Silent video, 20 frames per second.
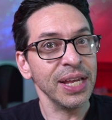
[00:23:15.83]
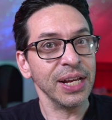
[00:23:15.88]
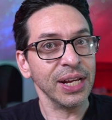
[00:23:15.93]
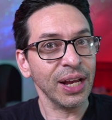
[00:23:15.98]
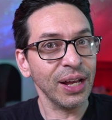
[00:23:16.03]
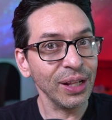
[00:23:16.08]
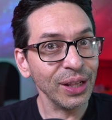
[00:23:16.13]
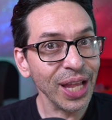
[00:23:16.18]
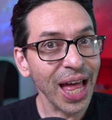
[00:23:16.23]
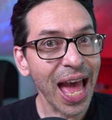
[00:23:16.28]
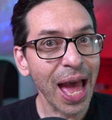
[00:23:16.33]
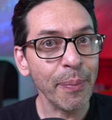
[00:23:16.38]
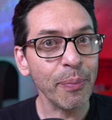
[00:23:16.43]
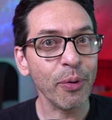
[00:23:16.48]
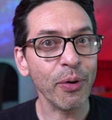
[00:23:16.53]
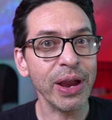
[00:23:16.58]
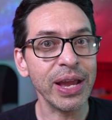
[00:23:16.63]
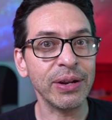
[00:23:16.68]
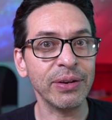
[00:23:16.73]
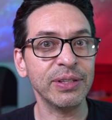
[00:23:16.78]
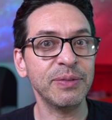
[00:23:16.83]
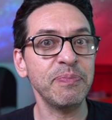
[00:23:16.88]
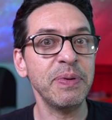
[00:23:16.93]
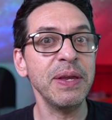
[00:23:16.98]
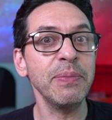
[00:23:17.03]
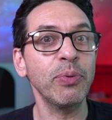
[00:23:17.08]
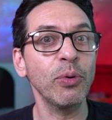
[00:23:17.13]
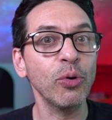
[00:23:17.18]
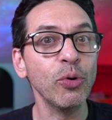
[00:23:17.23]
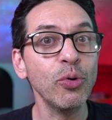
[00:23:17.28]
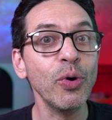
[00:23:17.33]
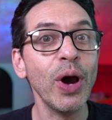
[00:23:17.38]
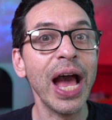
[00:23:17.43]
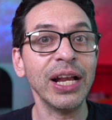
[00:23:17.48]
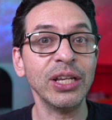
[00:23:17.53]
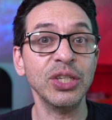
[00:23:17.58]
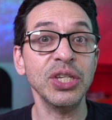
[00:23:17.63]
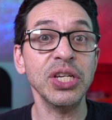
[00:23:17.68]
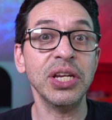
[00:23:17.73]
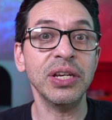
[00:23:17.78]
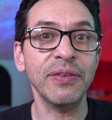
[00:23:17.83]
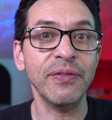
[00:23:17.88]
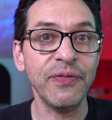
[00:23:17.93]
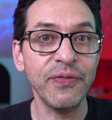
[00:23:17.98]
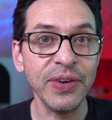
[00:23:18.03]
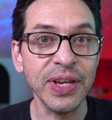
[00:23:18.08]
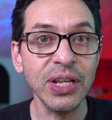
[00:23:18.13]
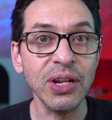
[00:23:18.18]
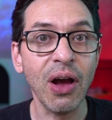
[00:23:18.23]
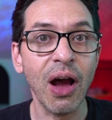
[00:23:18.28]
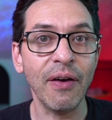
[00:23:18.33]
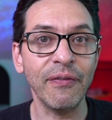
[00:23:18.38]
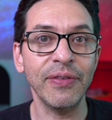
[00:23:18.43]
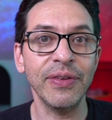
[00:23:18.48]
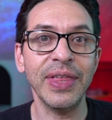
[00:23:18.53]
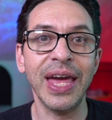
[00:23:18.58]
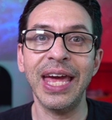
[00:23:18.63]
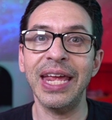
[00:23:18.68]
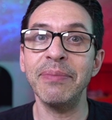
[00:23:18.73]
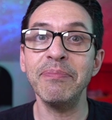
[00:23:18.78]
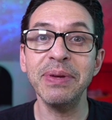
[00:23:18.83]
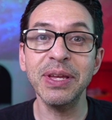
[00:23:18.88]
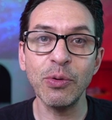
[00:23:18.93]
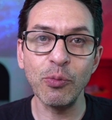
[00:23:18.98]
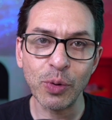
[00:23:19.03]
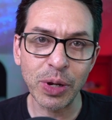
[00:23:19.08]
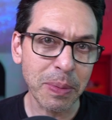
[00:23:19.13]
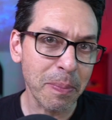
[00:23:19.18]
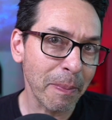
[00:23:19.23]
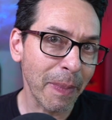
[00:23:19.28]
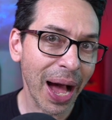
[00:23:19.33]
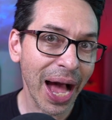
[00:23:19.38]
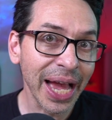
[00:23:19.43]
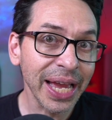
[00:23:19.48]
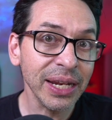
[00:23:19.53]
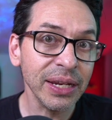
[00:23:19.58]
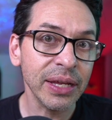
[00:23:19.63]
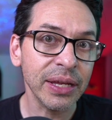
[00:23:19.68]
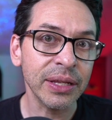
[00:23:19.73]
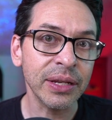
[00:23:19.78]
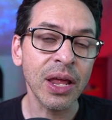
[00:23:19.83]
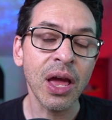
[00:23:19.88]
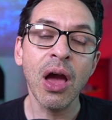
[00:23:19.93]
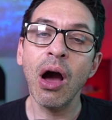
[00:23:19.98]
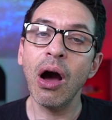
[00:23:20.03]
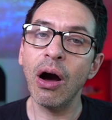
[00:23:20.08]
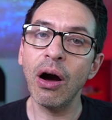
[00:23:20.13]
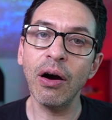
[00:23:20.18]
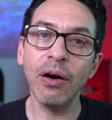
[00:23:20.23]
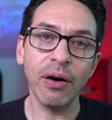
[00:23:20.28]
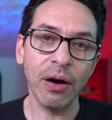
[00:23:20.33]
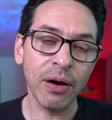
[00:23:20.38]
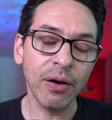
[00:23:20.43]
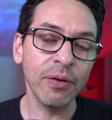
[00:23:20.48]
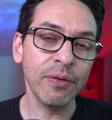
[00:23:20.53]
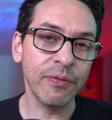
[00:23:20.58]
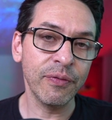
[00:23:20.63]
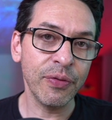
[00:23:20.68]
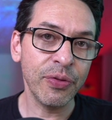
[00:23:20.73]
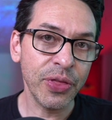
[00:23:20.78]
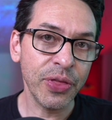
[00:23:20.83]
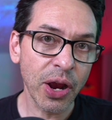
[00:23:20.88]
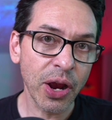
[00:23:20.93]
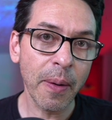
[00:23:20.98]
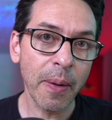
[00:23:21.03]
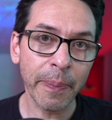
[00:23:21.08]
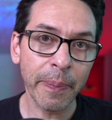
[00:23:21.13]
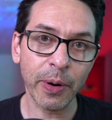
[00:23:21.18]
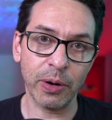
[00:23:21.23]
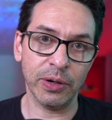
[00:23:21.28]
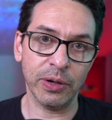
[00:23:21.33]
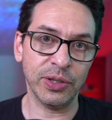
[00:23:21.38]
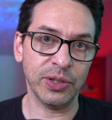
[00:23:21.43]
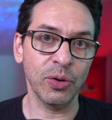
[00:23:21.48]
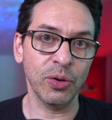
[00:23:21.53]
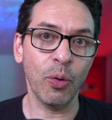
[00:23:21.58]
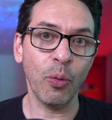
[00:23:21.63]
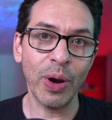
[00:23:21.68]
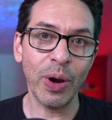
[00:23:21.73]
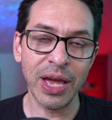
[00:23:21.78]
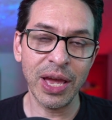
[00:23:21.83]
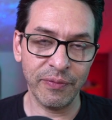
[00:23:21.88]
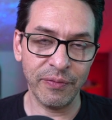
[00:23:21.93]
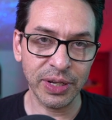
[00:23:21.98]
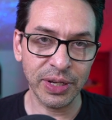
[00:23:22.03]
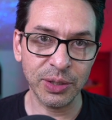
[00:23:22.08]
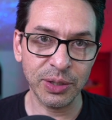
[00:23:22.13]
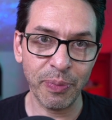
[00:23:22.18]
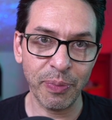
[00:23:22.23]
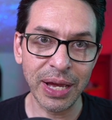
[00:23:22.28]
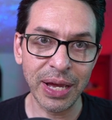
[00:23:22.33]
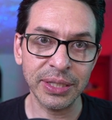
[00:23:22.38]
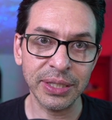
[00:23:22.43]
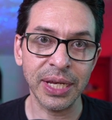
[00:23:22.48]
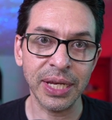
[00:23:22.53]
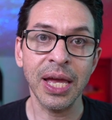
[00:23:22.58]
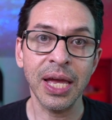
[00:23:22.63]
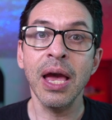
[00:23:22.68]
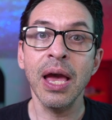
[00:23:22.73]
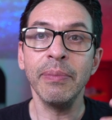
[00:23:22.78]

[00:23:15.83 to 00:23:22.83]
collaborators, people who actually can feed off of that and be reminded of, of their personal way of expressing.